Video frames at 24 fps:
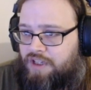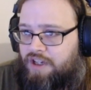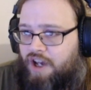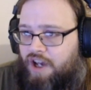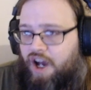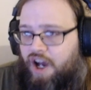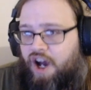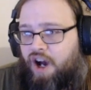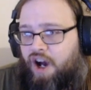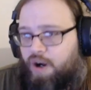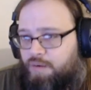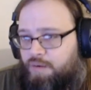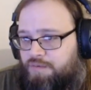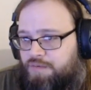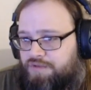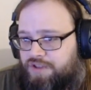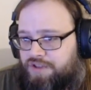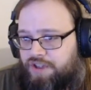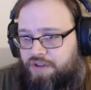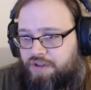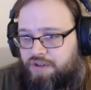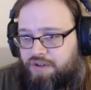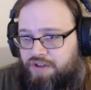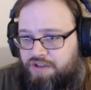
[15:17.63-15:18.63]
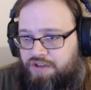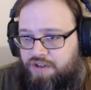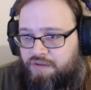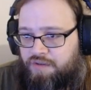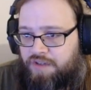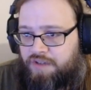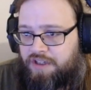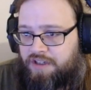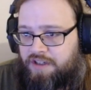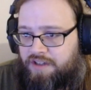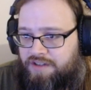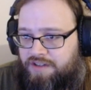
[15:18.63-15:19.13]
oh, so they're
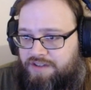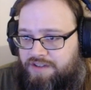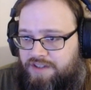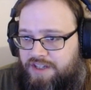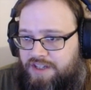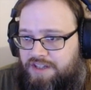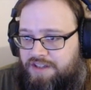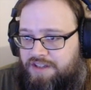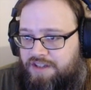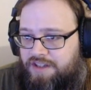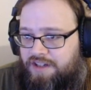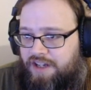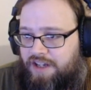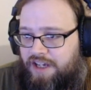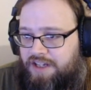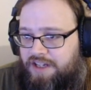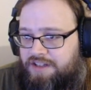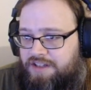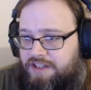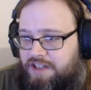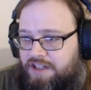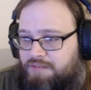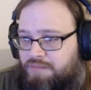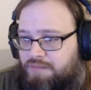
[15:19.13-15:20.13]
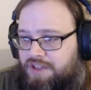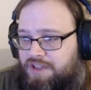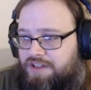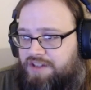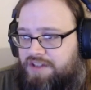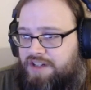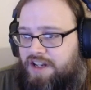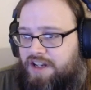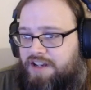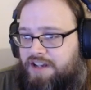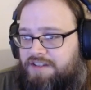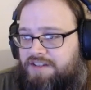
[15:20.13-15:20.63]
doing a season 18
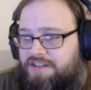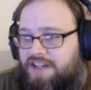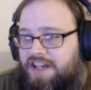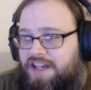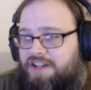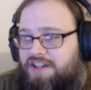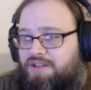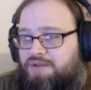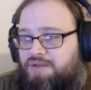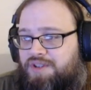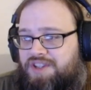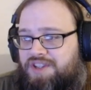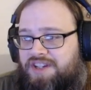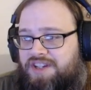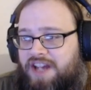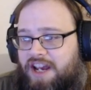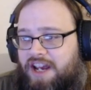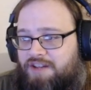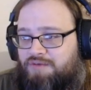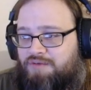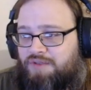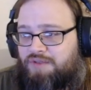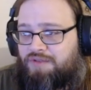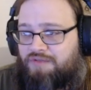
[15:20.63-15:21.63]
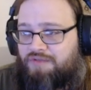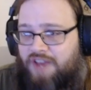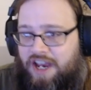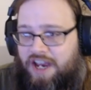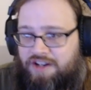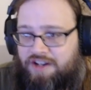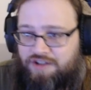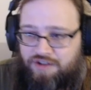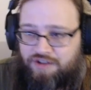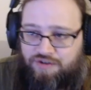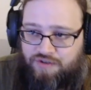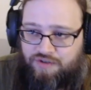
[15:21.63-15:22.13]
mid-cycle stacked with
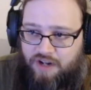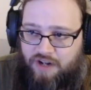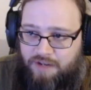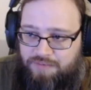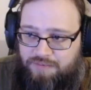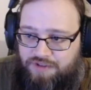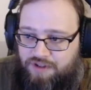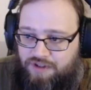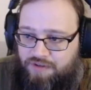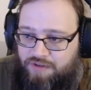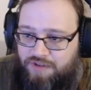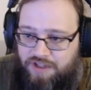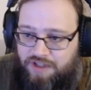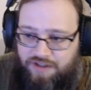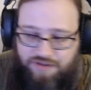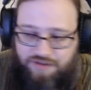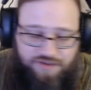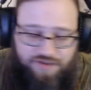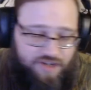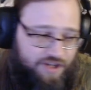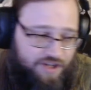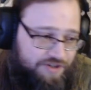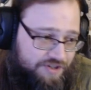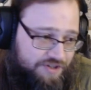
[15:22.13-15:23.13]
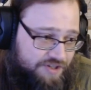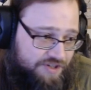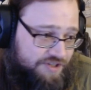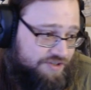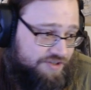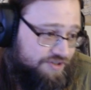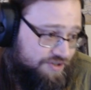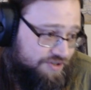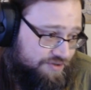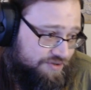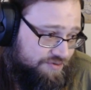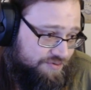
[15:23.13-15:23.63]
fashion drops. So here's all the
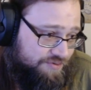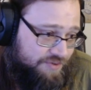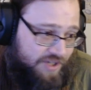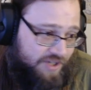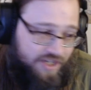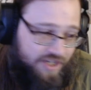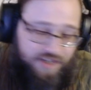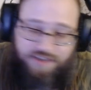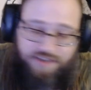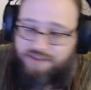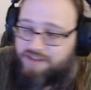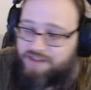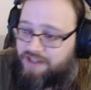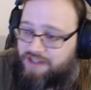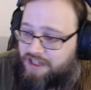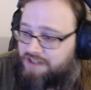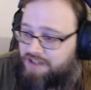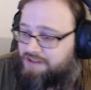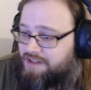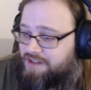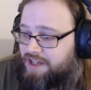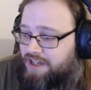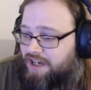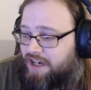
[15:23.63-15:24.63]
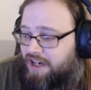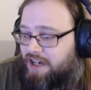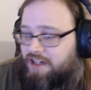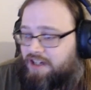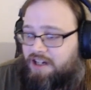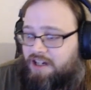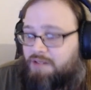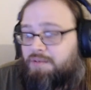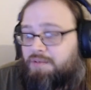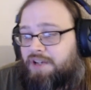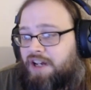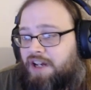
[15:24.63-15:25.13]
new skins they got
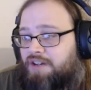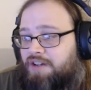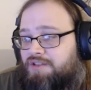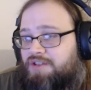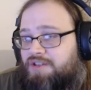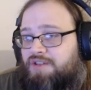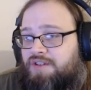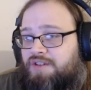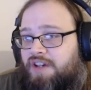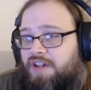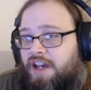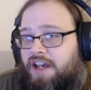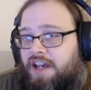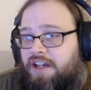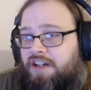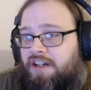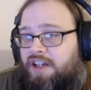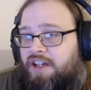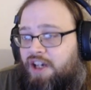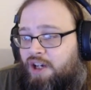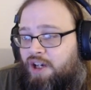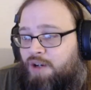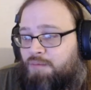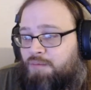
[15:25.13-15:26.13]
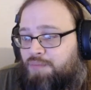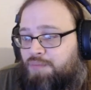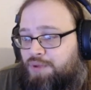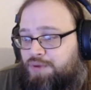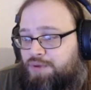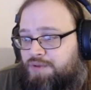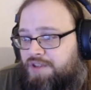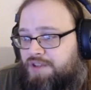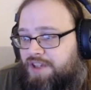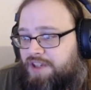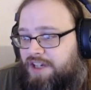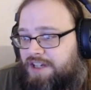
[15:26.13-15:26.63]
coming out. So you got
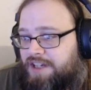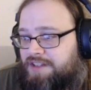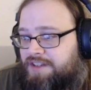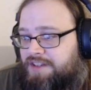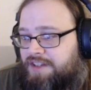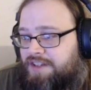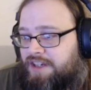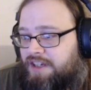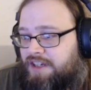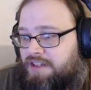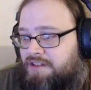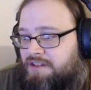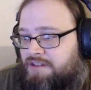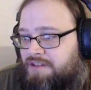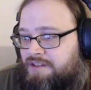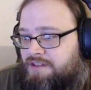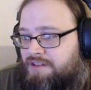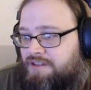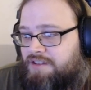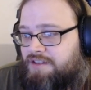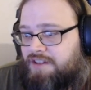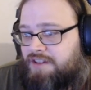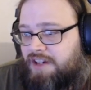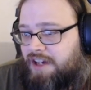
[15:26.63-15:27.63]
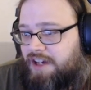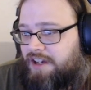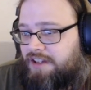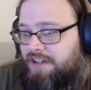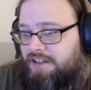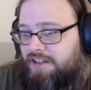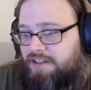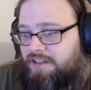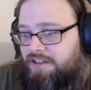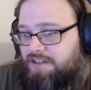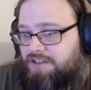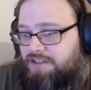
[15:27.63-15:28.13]
poolside skins. You
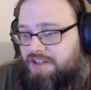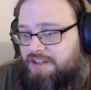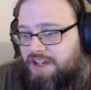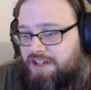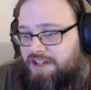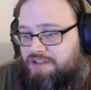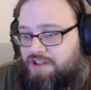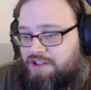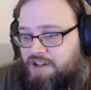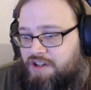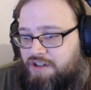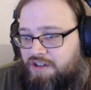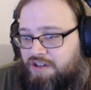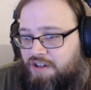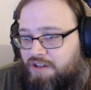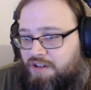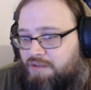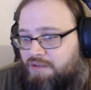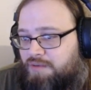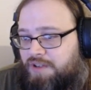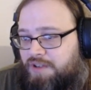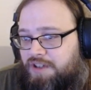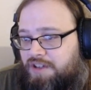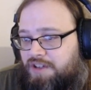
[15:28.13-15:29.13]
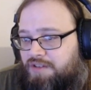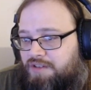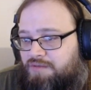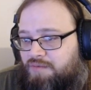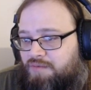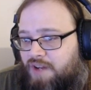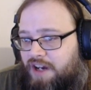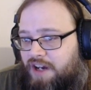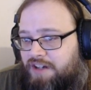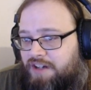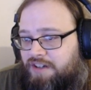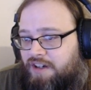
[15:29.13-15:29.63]
got, looks like Junker Queen,
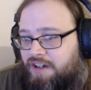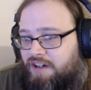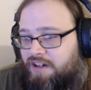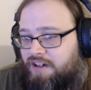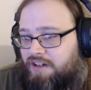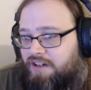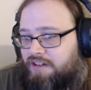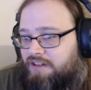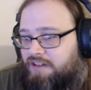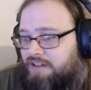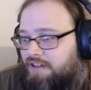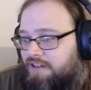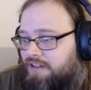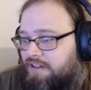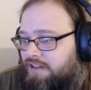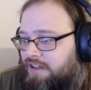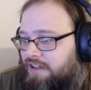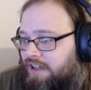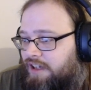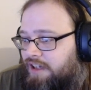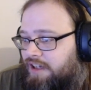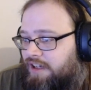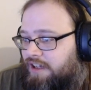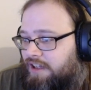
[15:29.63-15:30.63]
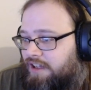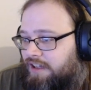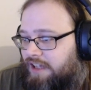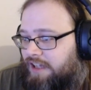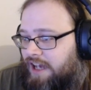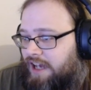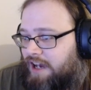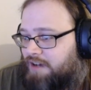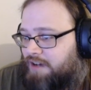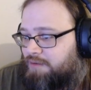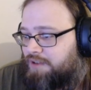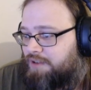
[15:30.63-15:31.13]
Reinhardt,
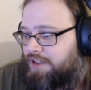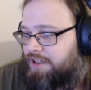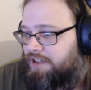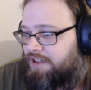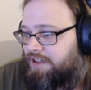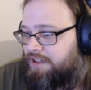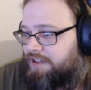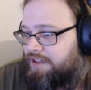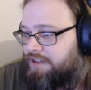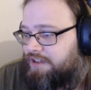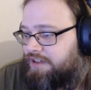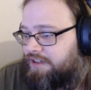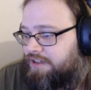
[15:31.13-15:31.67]
Alawi,